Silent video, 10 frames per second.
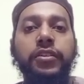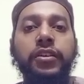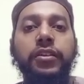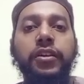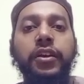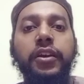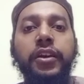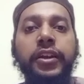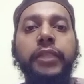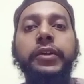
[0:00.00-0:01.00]

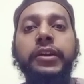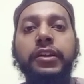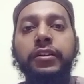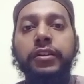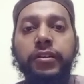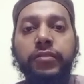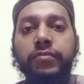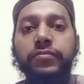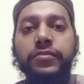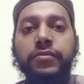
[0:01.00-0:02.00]
independently
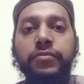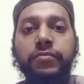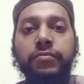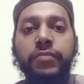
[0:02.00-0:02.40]
myself.